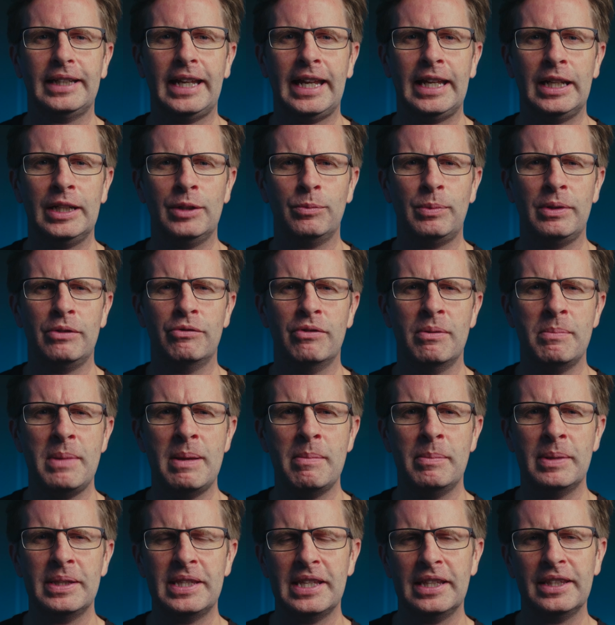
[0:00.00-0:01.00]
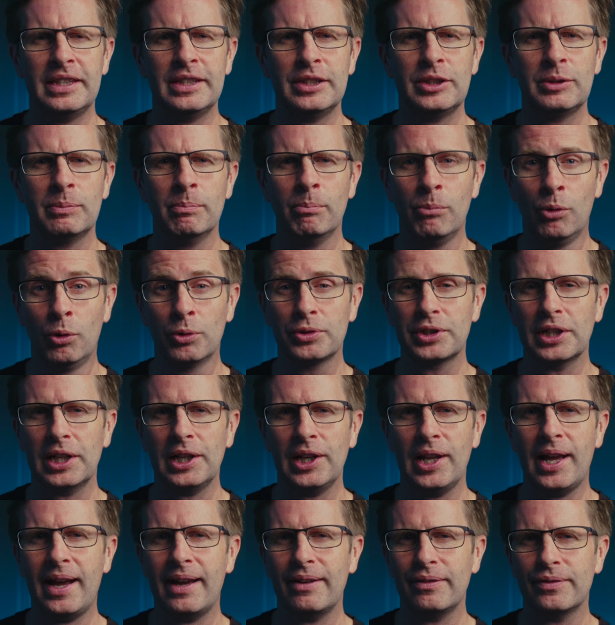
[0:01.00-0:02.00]
and we remember that there's more to
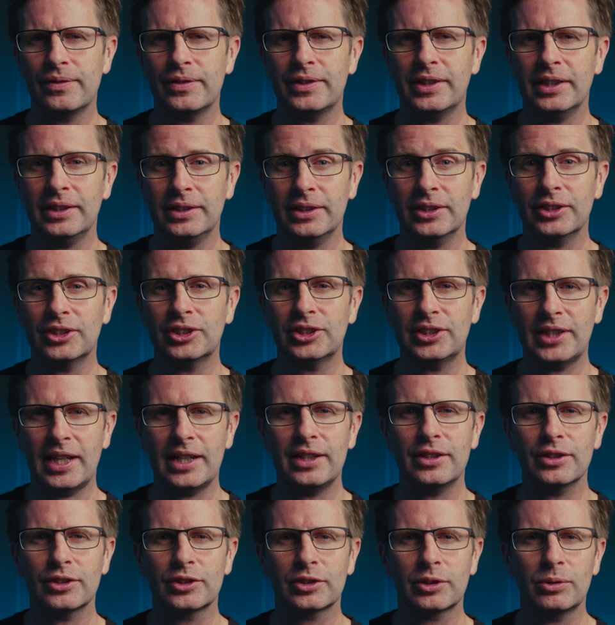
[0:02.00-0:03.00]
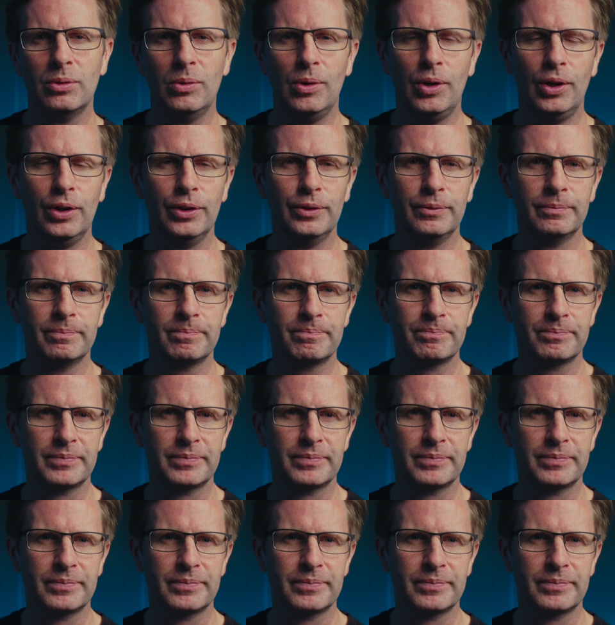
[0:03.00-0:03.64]
life than the status quo.